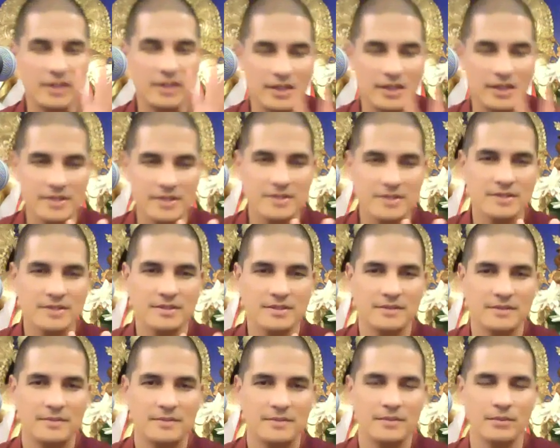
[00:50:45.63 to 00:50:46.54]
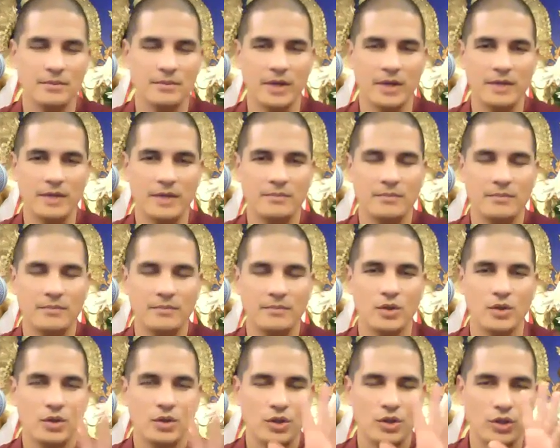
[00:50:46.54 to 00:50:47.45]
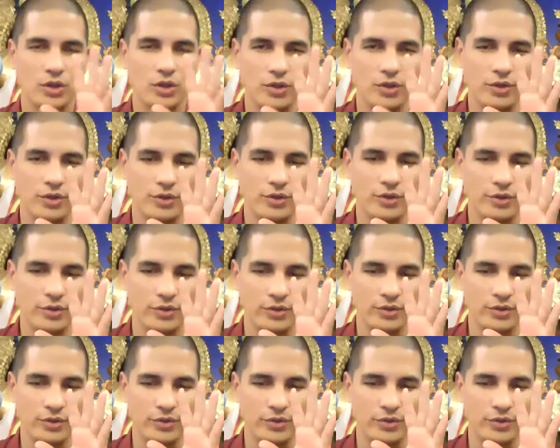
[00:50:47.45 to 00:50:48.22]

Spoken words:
this, right, the